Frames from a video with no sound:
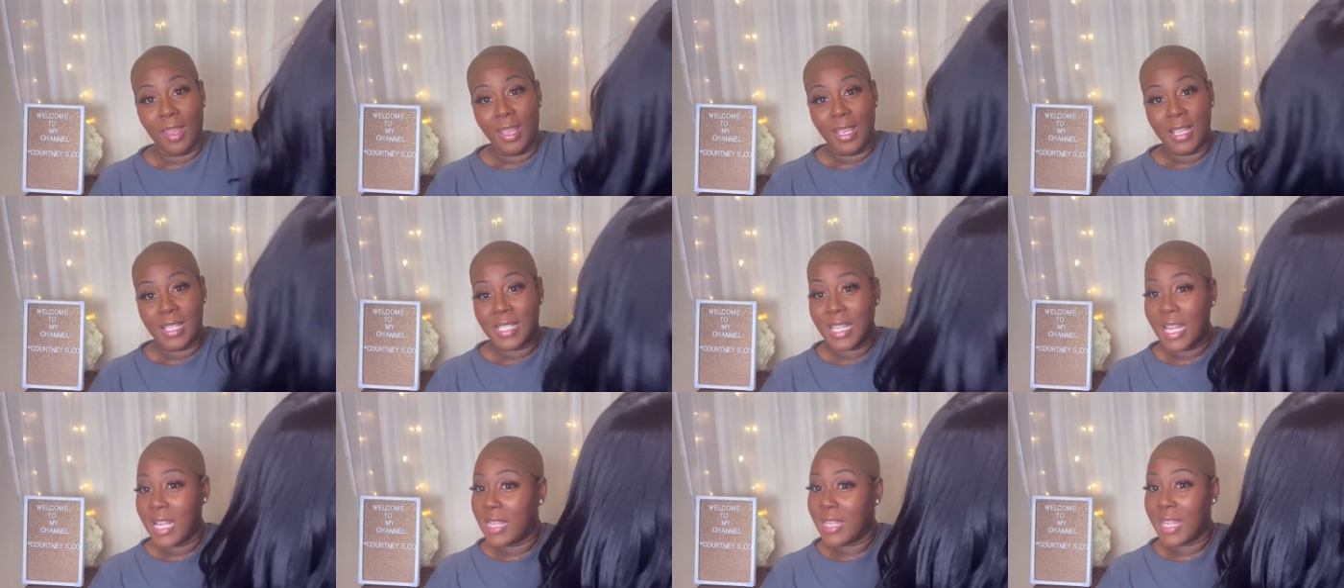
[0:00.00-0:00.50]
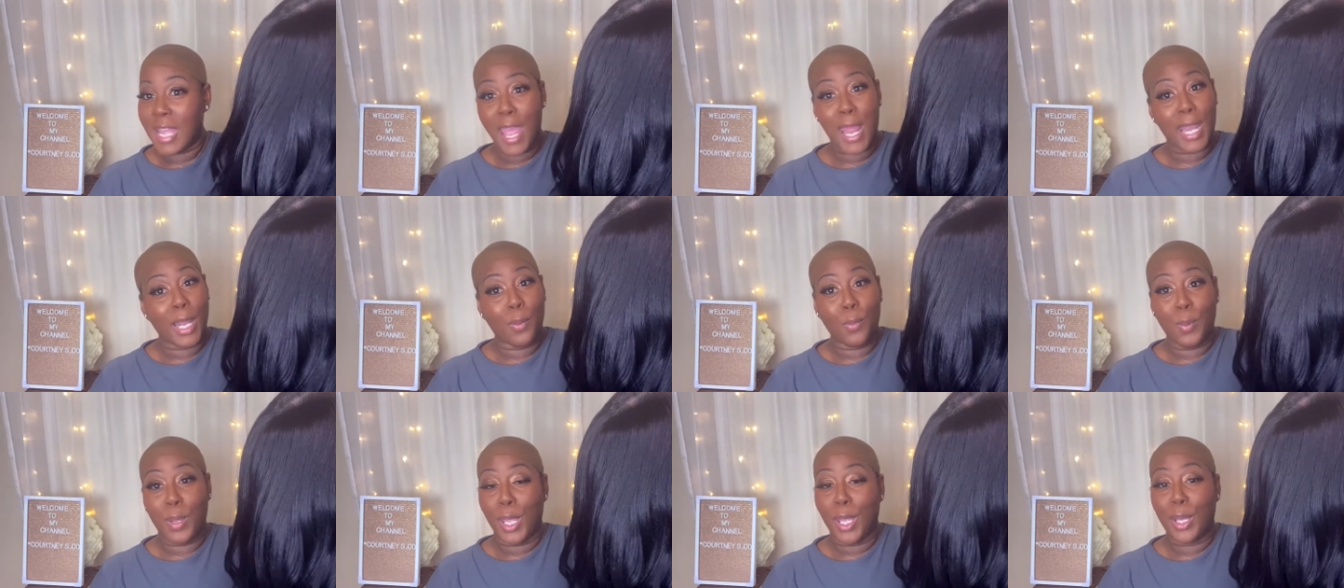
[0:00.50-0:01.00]

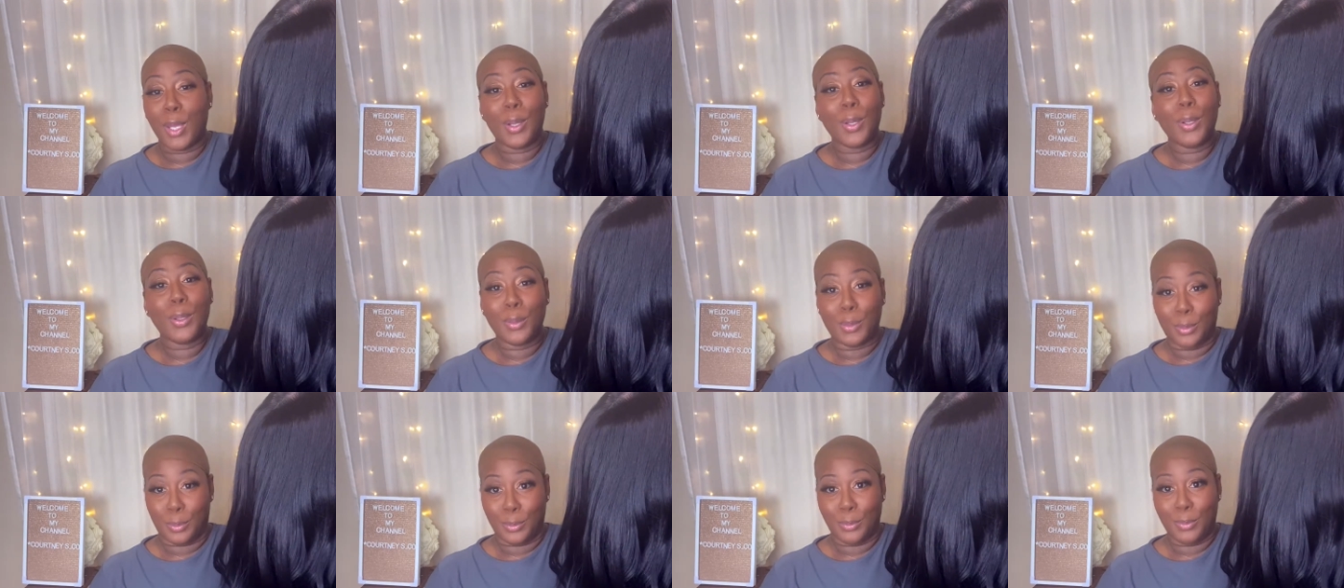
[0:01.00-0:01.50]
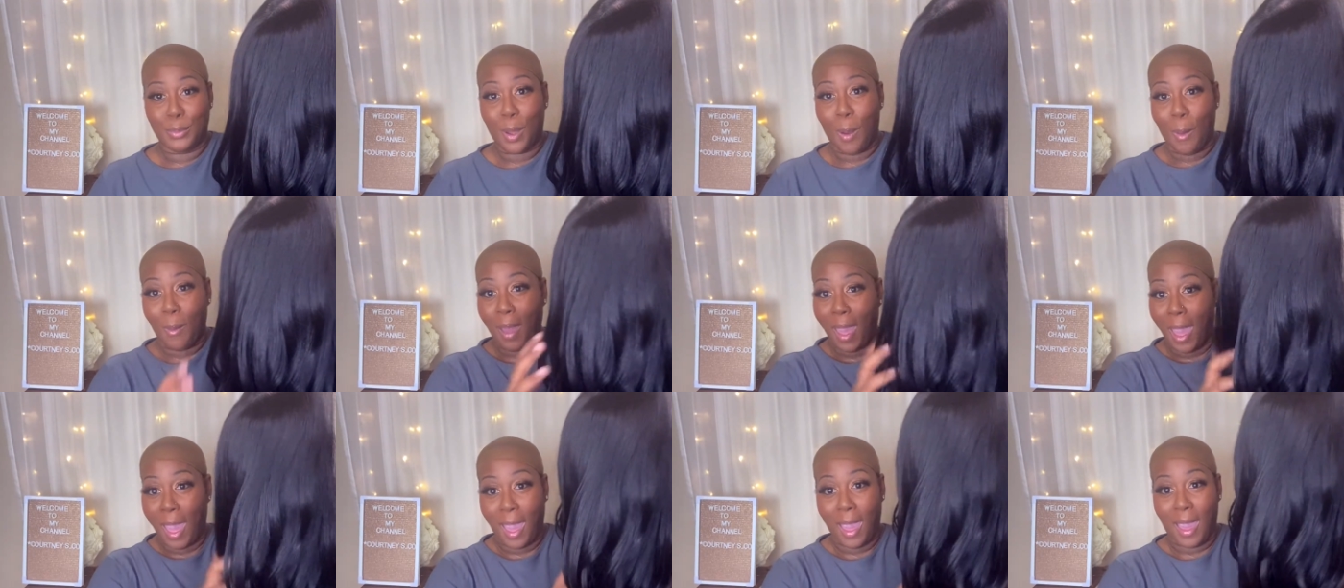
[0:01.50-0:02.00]
Synthetic wig who?
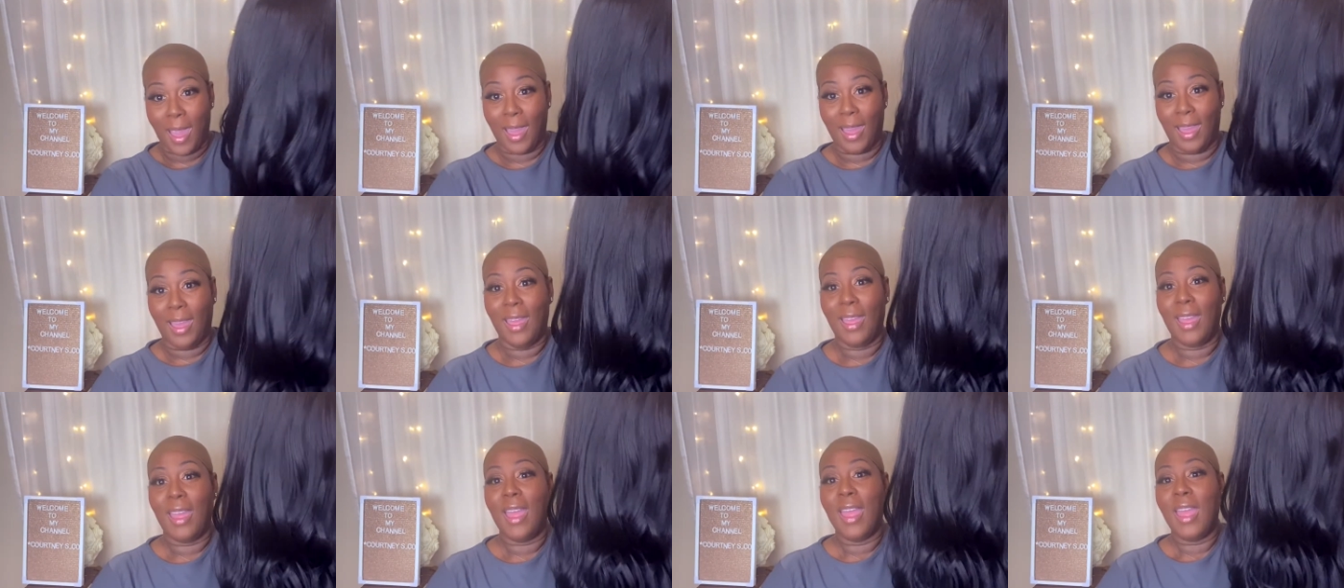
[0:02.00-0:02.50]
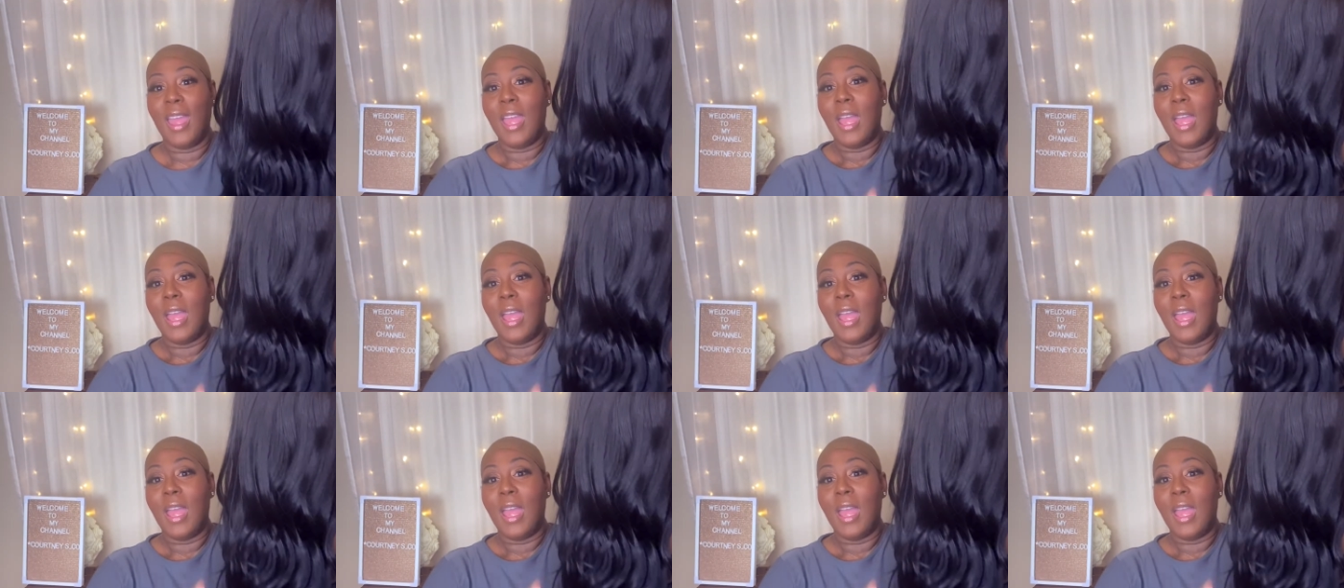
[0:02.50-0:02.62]
Okay.